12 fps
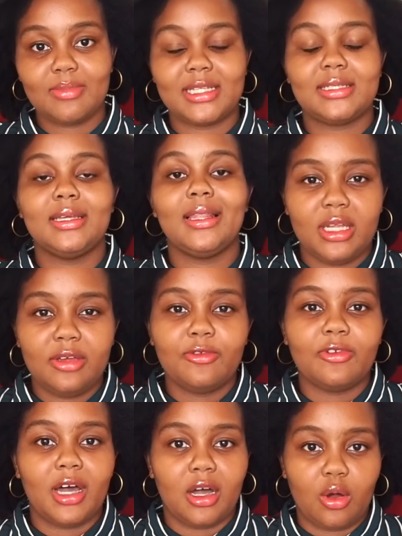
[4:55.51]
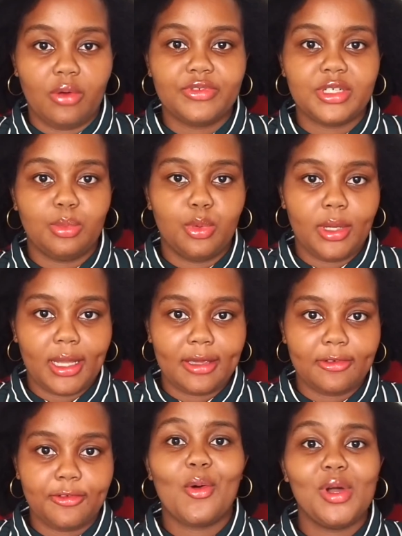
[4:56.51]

but still live a comfortable life.